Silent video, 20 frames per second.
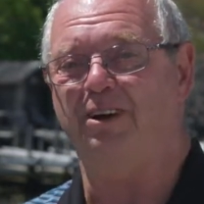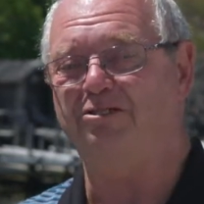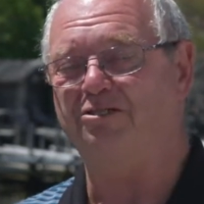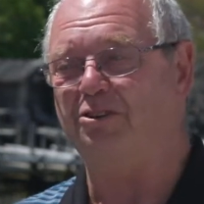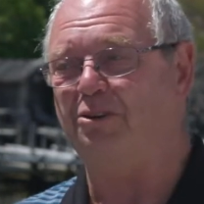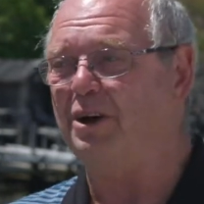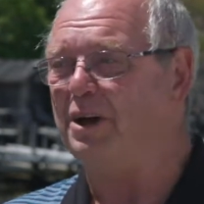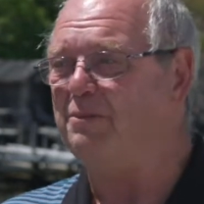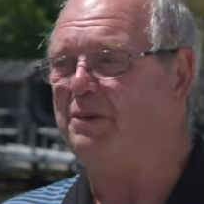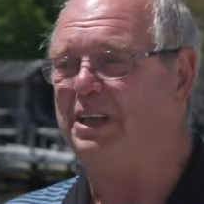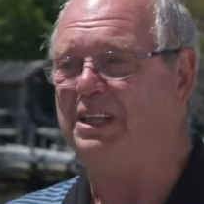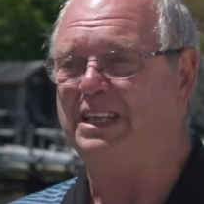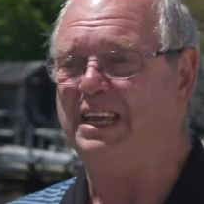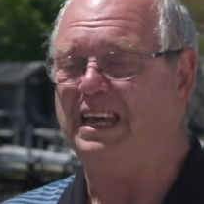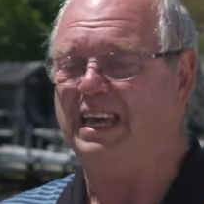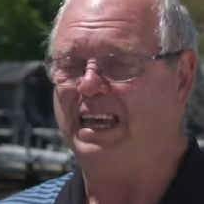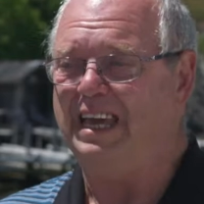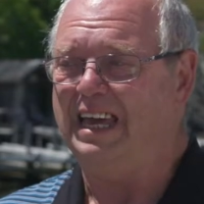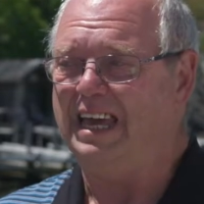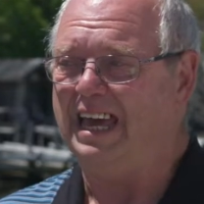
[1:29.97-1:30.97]
So I mean,
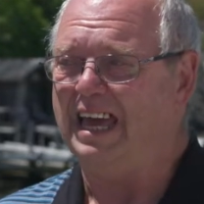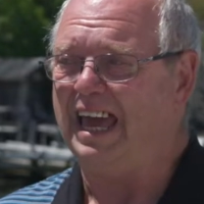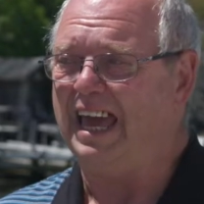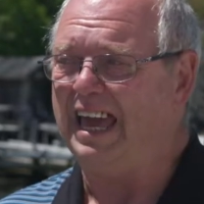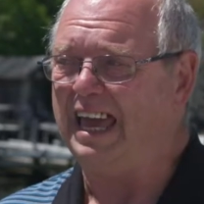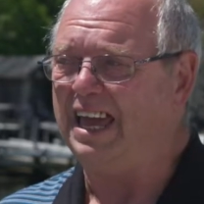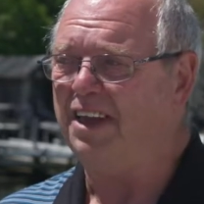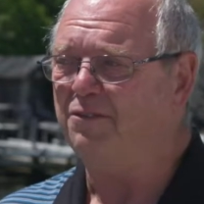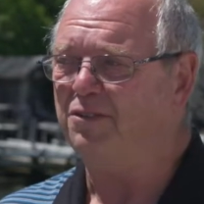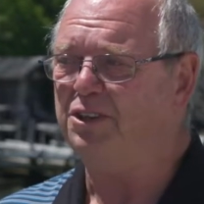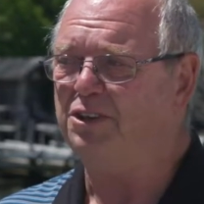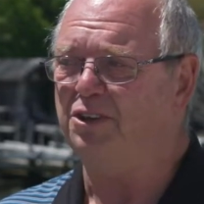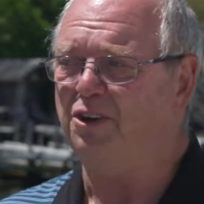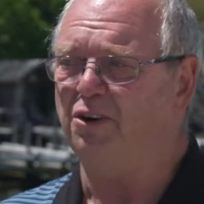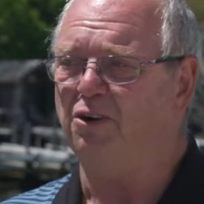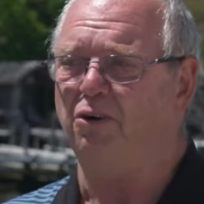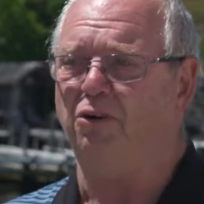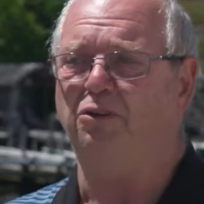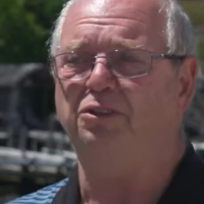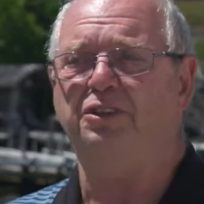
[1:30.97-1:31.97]
even
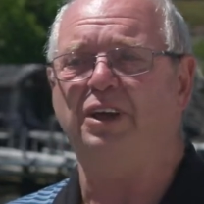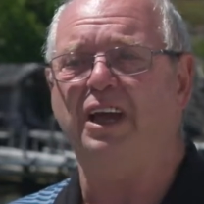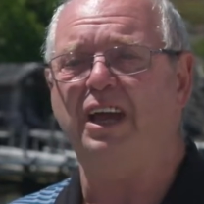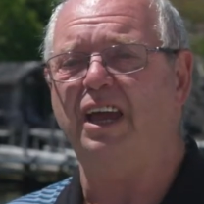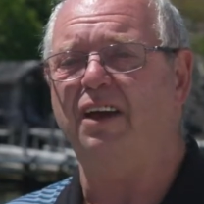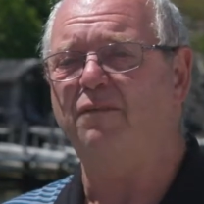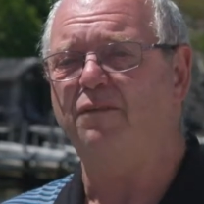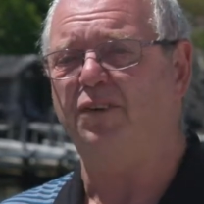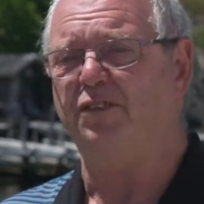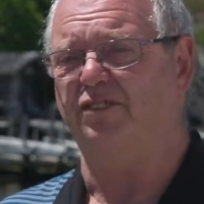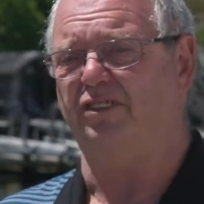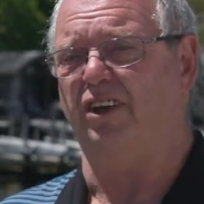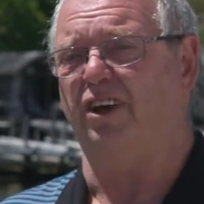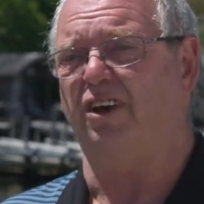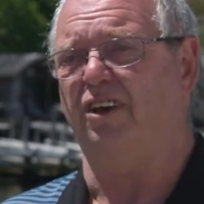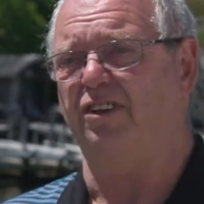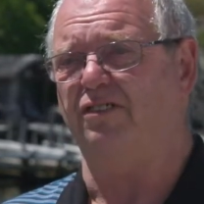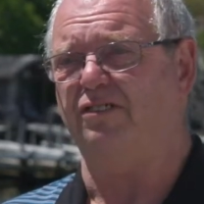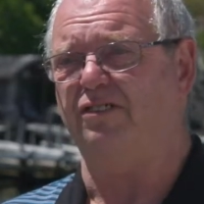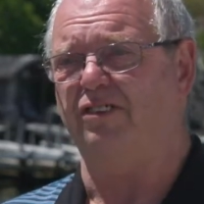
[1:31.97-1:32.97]
though they
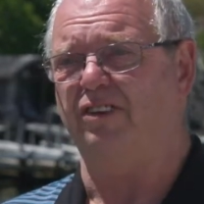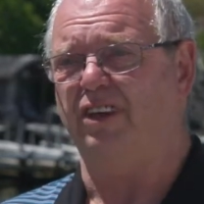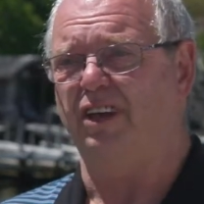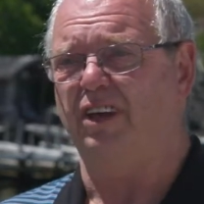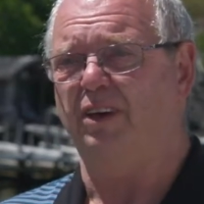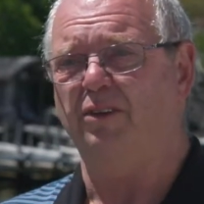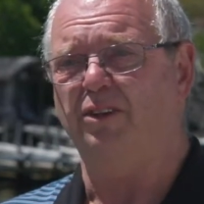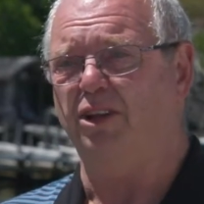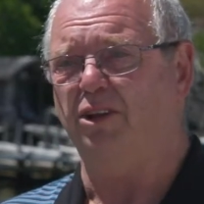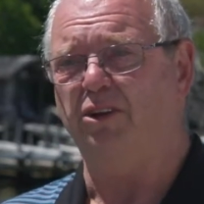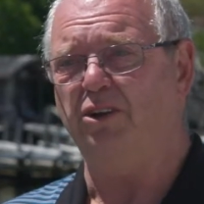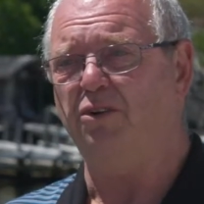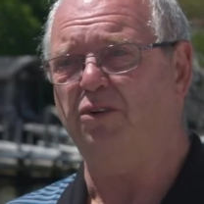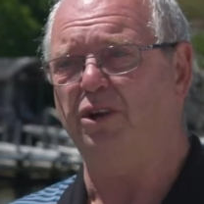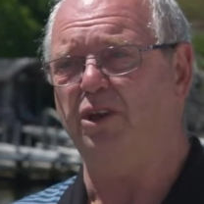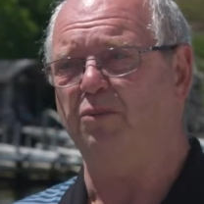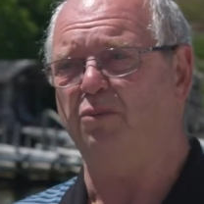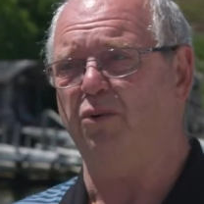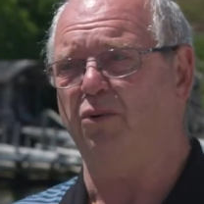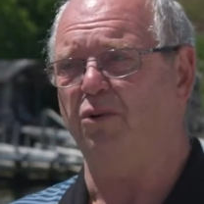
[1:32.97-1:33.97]
knew
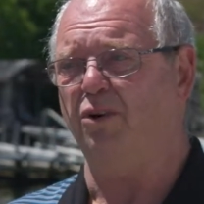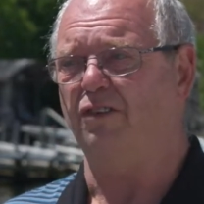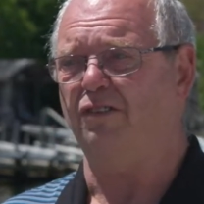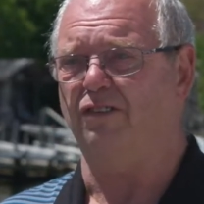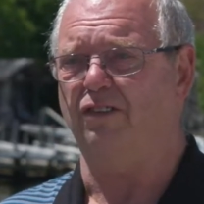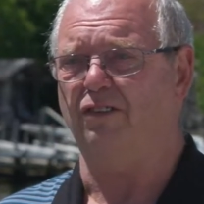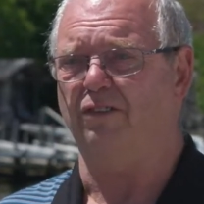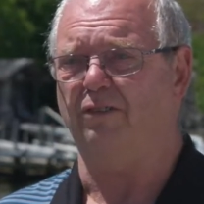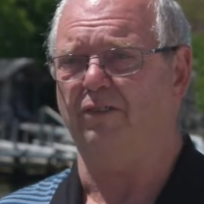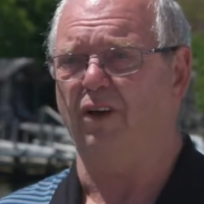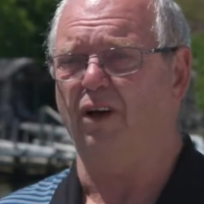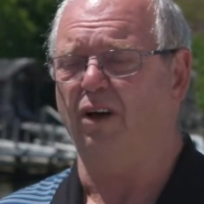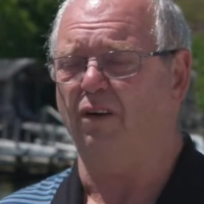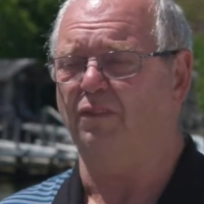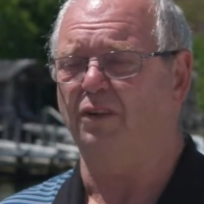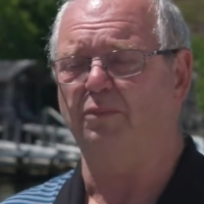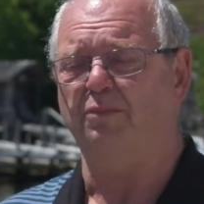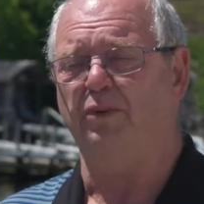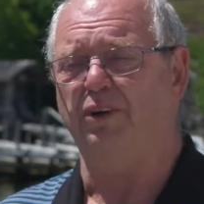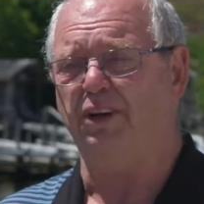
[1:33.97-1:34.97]
the importance of
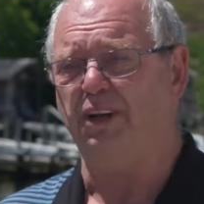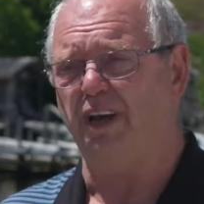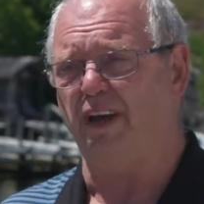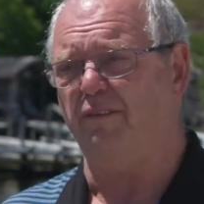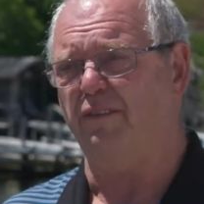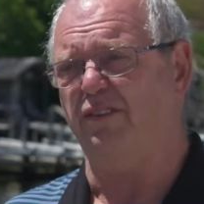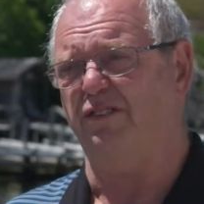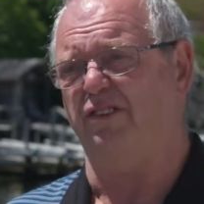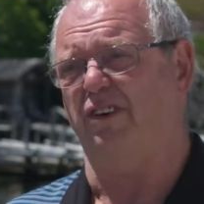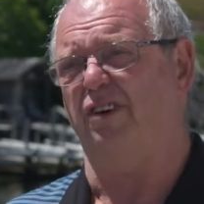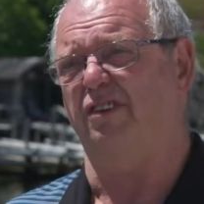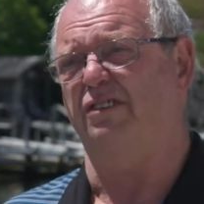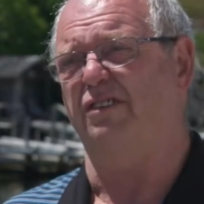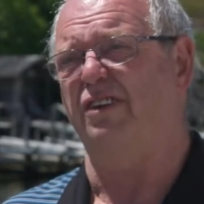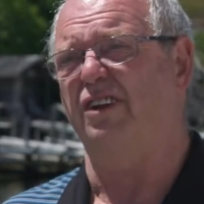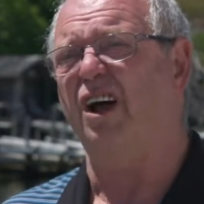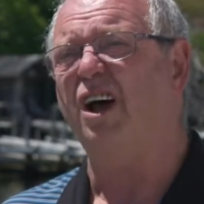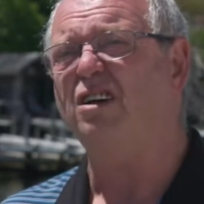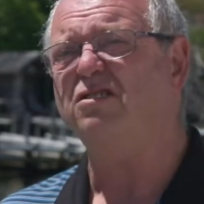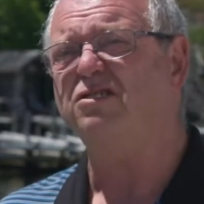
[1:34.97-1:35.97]
it, but they emphasized.
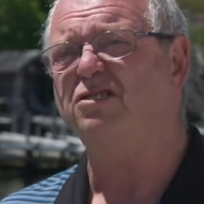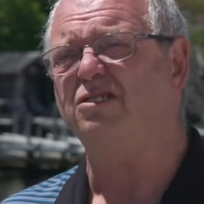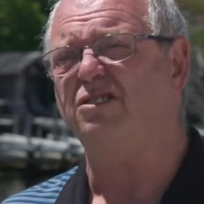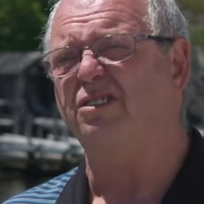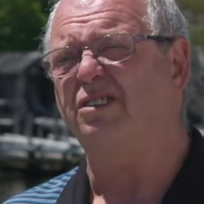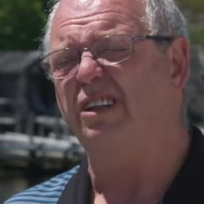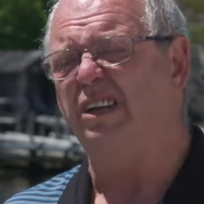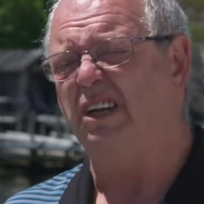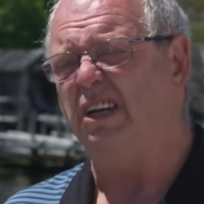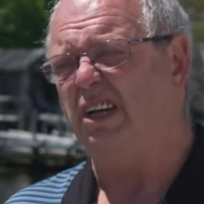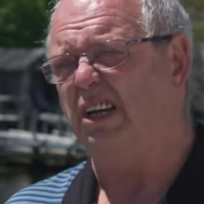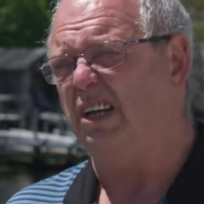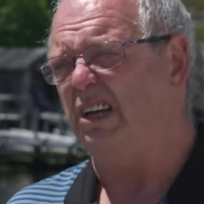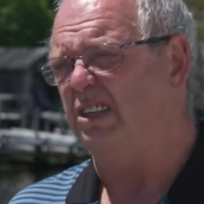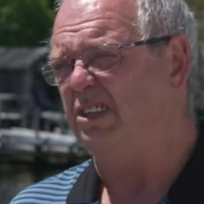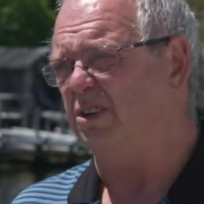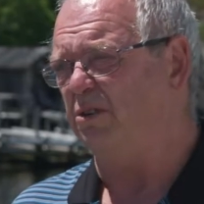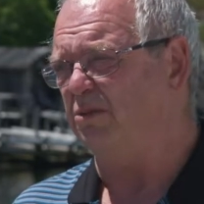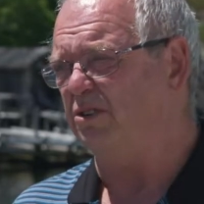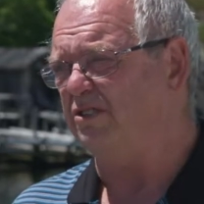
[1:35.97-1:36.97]
And also,
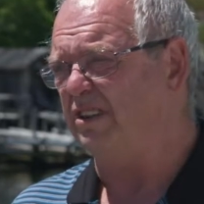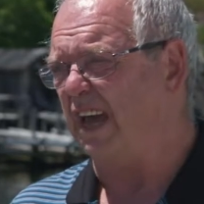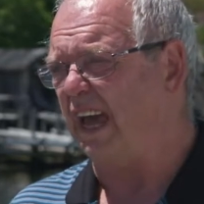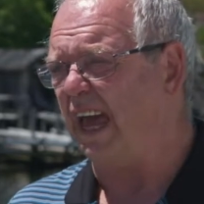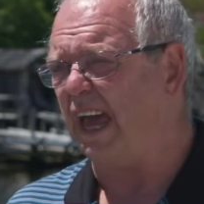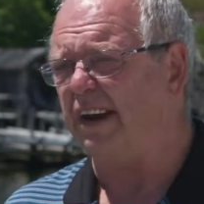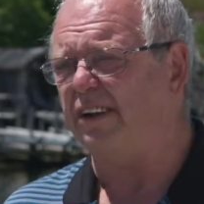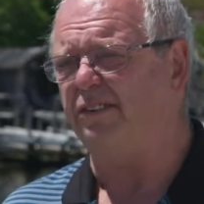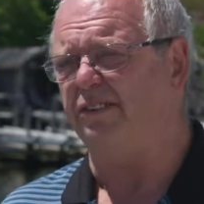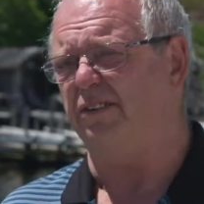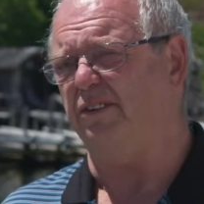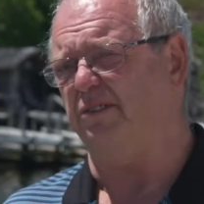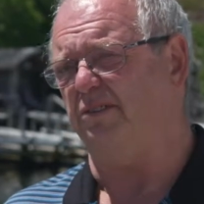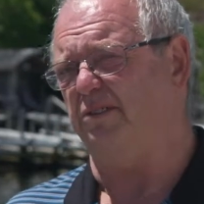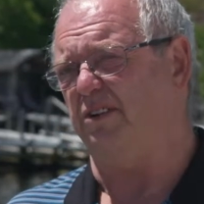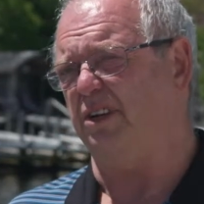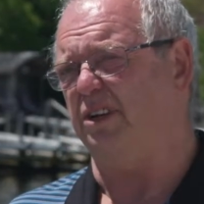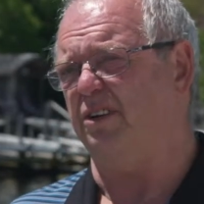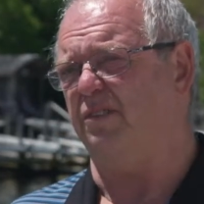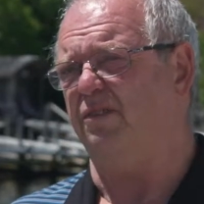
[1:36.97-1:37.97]
there was an
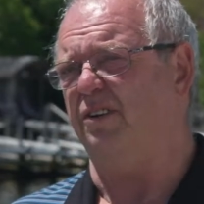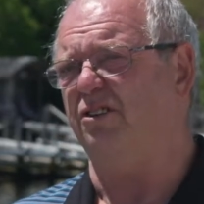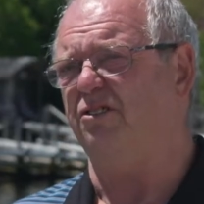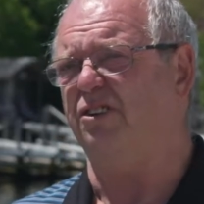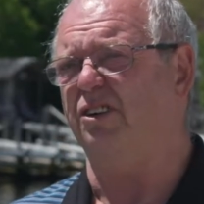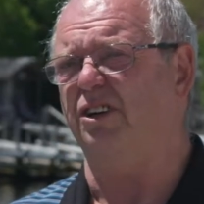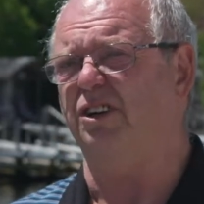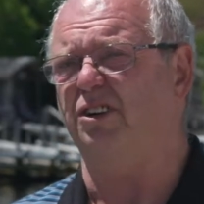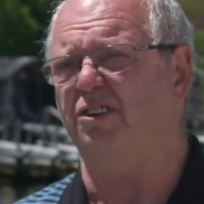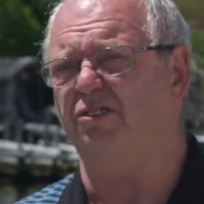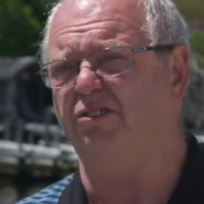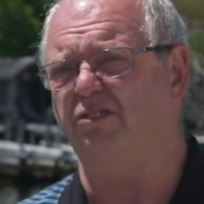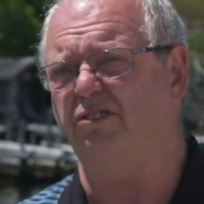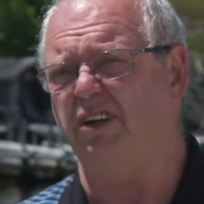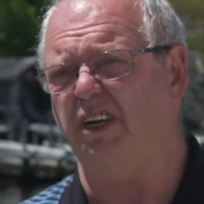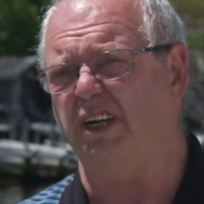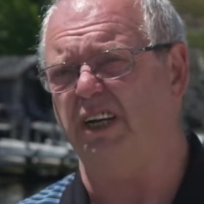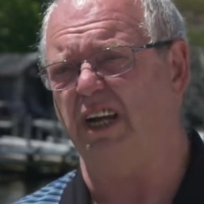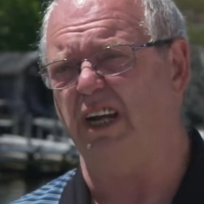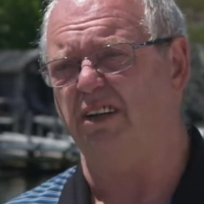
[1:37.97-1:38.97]
attitude in the fishing
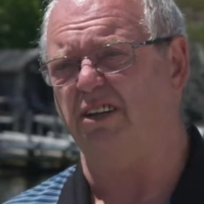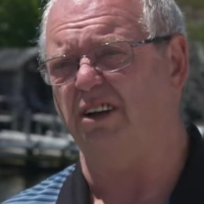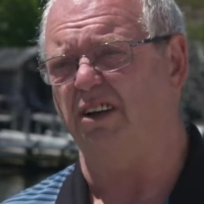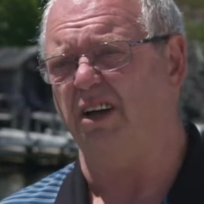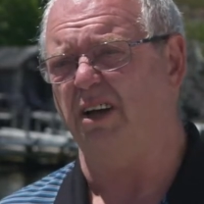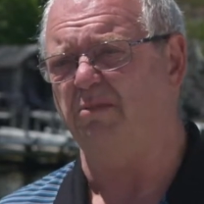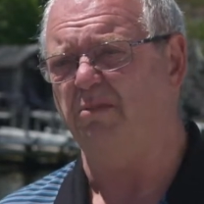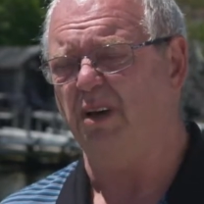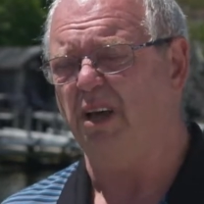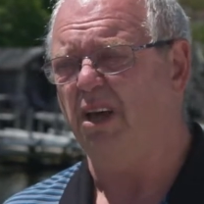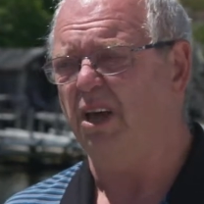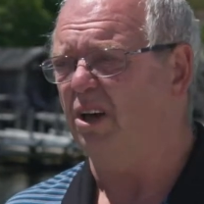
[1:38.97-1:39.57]
industry at that time.